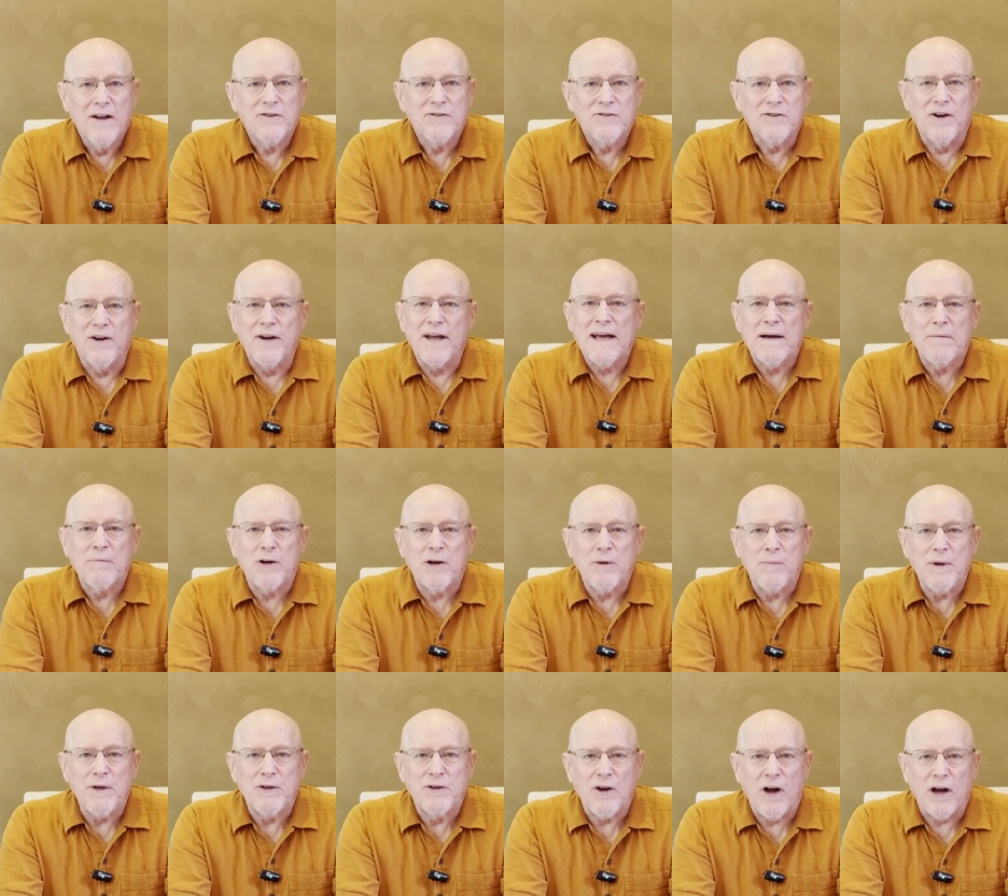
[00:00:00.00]
Today, I'm going to
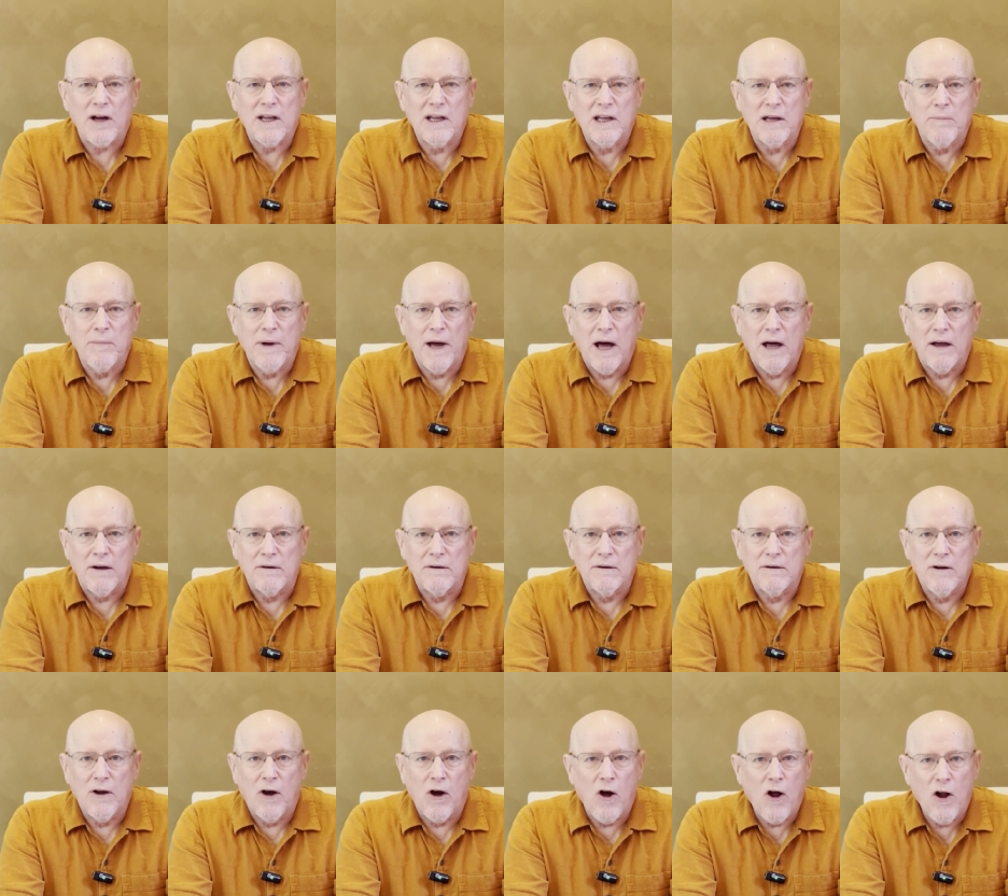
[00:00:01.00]
be talking about
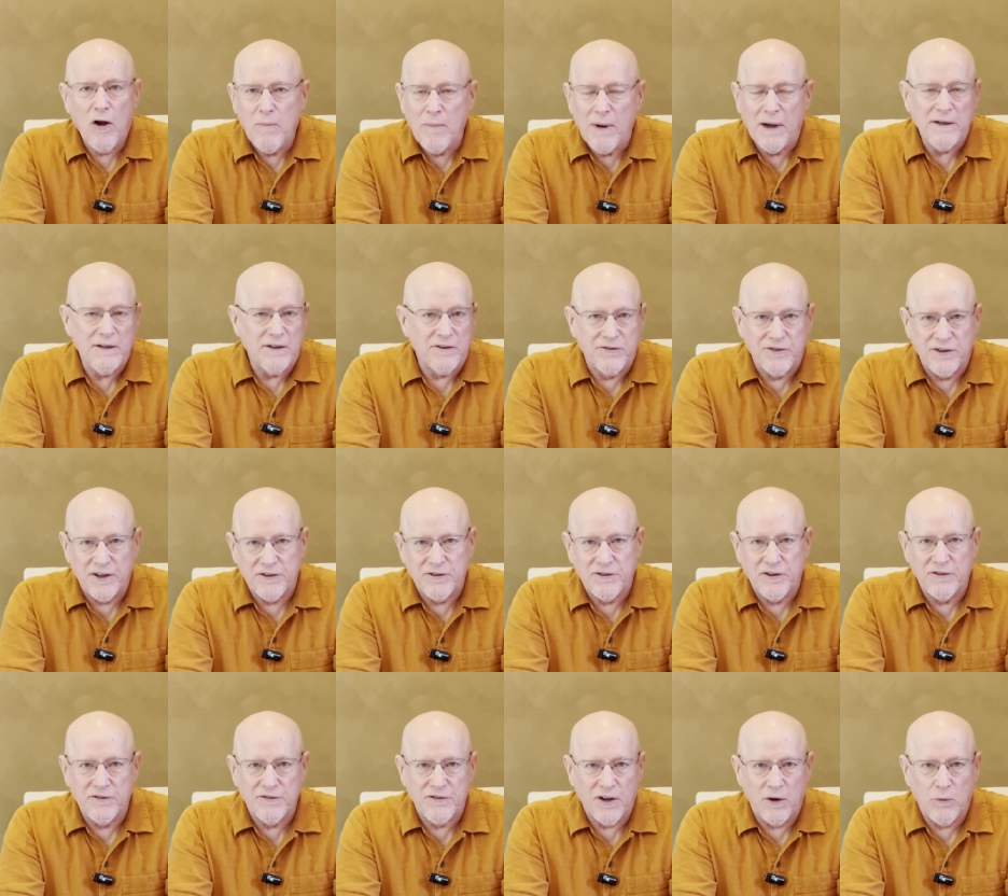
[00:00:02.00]
all my
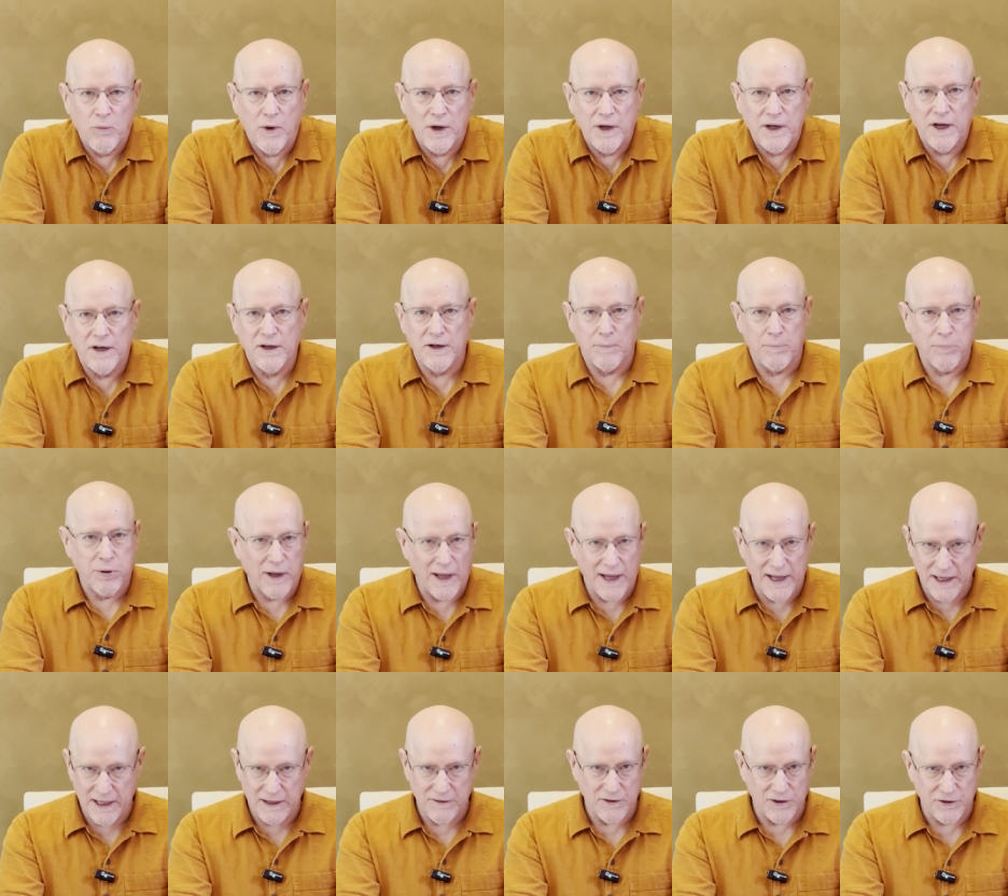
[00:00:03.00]
decisions that went into
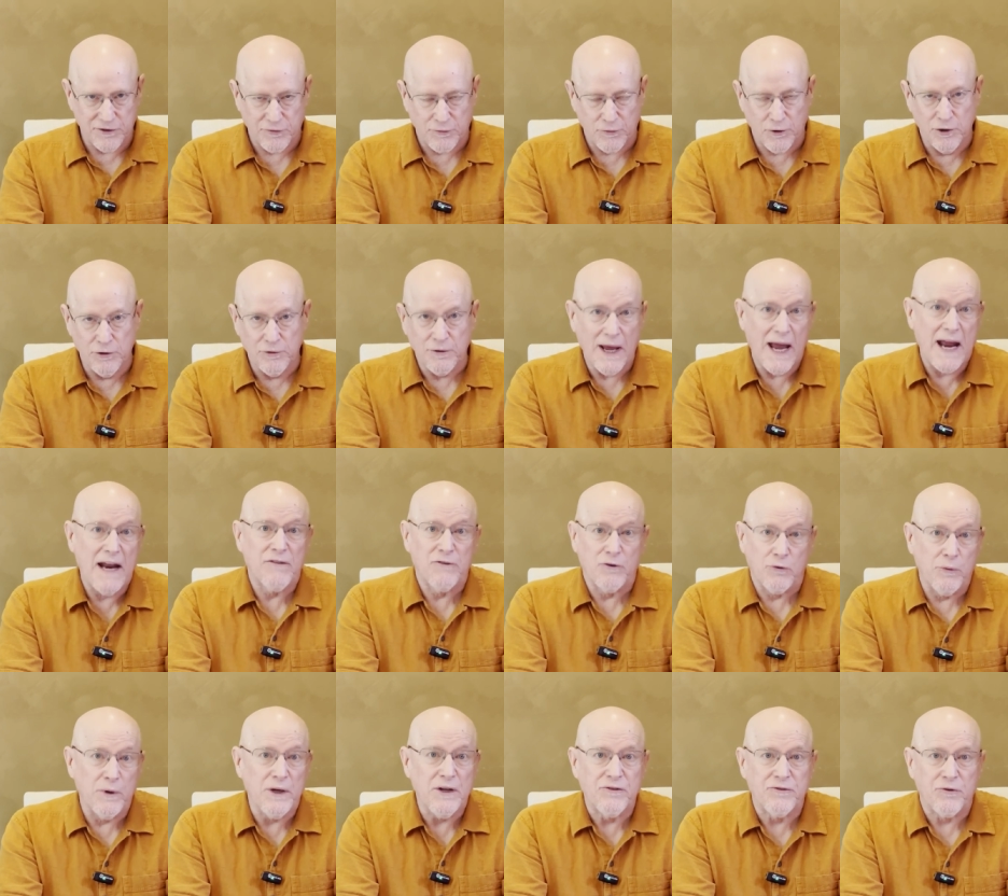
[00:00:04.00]
planning this route and the
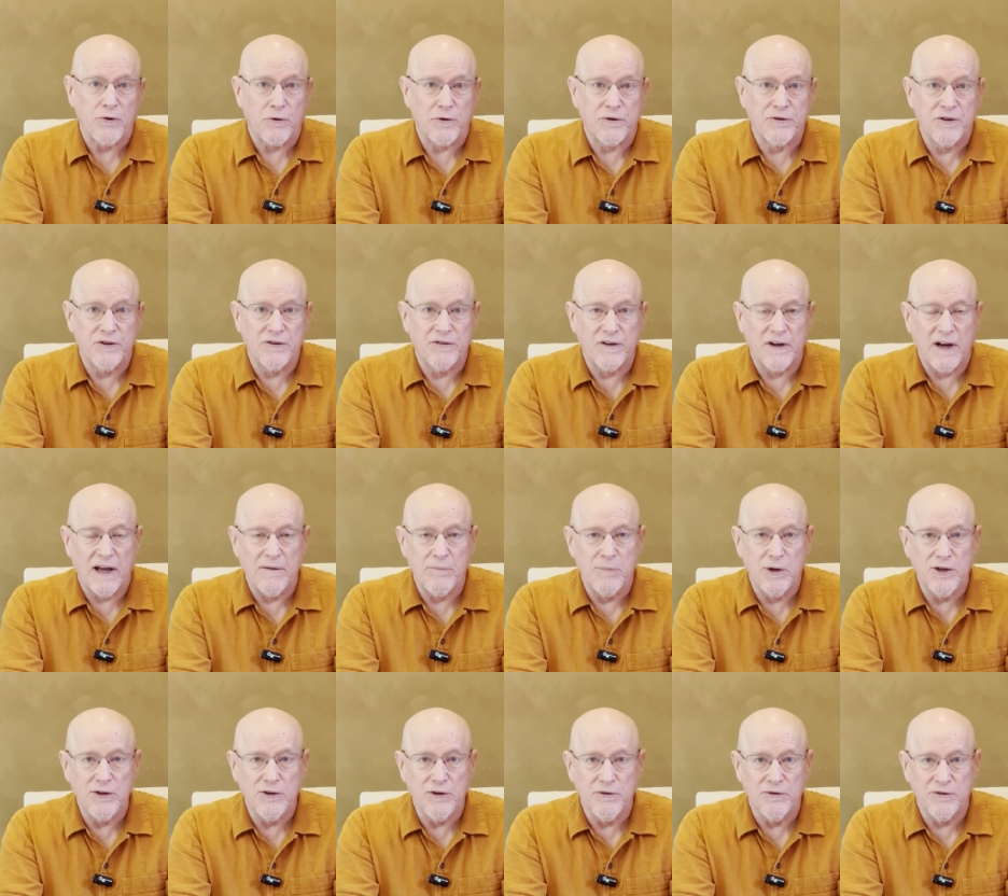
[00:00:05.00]
resources that I've
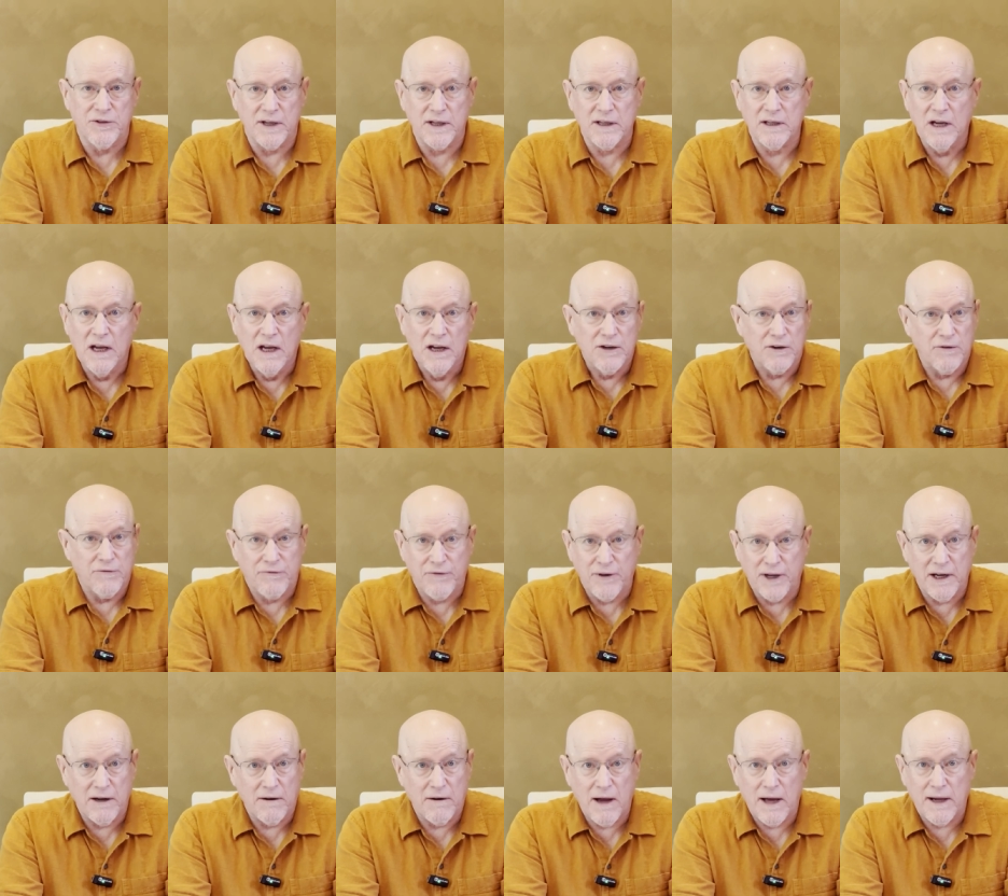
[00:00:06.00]
been using to
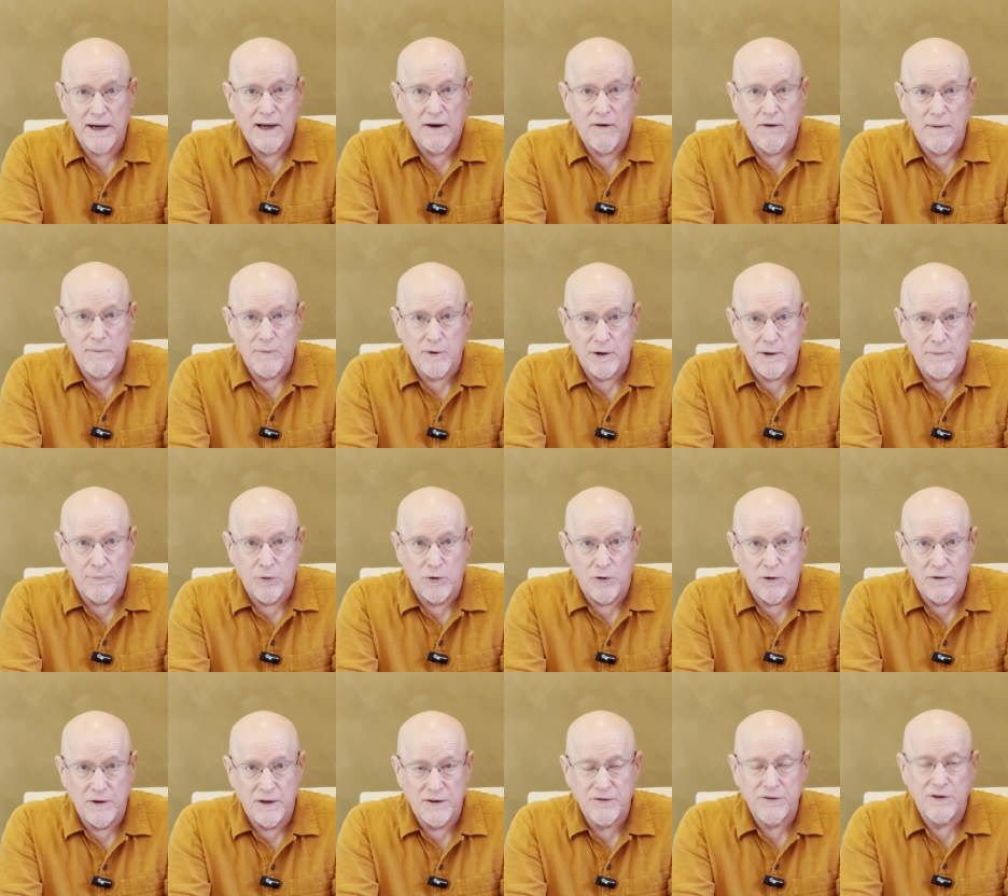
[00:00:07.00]
figure out how I'm going to pull
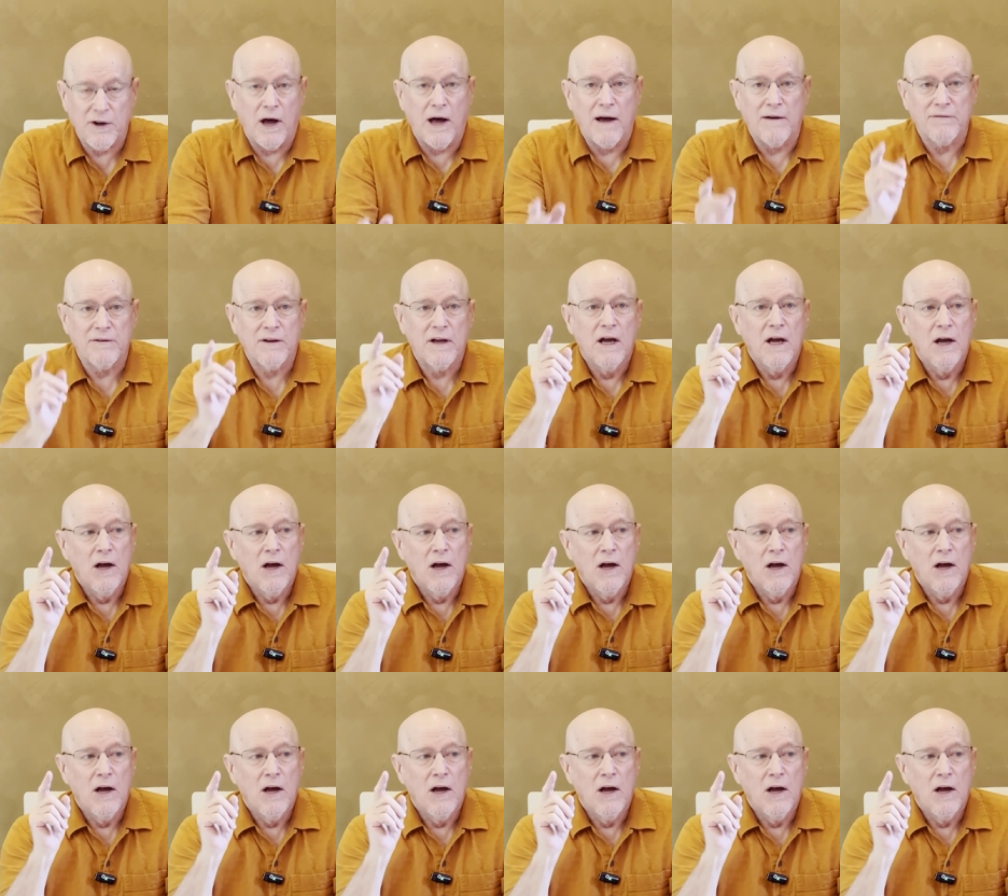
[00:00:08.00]
this off.